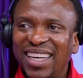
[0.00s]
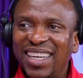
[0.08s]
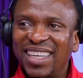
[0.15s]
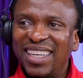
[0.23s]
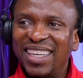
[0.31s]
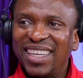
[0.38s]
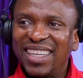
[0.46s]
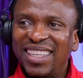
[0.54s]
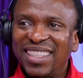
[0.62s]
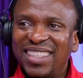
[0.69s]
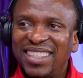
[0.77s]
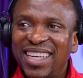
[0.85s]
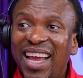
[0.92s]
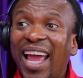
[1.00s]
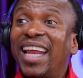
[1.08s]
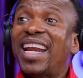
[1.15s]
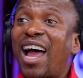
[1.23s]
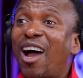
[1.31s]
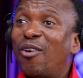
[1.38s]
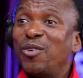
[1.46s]
And
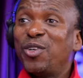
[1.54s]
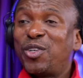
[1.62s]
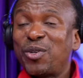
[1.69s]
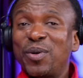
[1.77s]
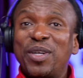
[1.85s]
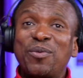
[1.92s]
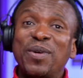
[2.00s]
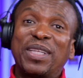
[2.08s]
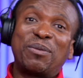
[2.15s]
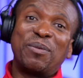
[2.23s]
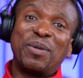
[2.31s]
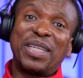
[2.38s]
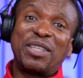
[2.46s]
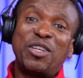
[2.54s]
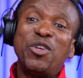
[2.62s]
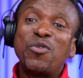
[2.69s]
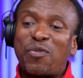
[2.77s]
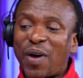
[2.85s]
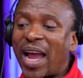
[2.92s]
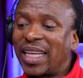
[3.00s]
now you do it with, do you
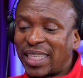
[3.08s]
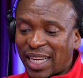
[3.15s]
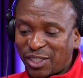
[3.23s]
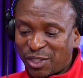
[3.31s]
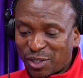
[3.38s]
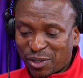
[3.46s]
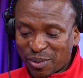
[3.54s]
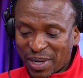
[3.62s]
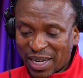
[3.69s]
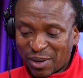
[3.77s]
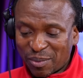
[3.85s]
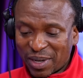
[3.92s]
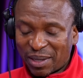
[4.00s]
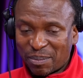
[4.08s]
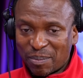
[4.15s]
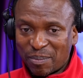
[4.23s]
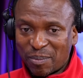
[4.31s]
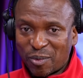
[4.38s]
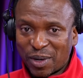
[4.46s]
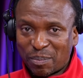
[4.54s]
find that you're doing it with
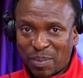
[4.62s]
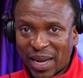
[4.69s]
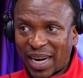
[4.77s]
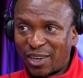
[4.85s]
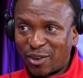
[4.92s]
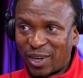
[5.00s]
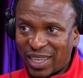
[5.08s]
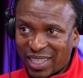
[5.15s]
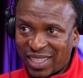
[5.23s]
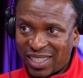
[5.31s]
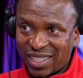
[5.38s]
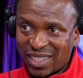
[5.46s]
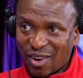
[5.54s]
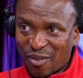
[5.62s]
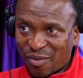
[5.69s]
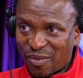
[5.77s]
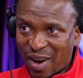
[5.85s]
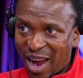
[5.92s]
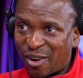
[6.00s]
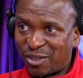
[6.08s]
better knowledge of
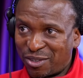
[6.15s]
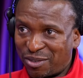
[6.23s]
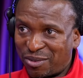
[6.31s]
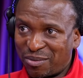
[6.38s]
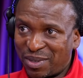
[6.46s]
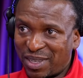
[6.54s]
how to do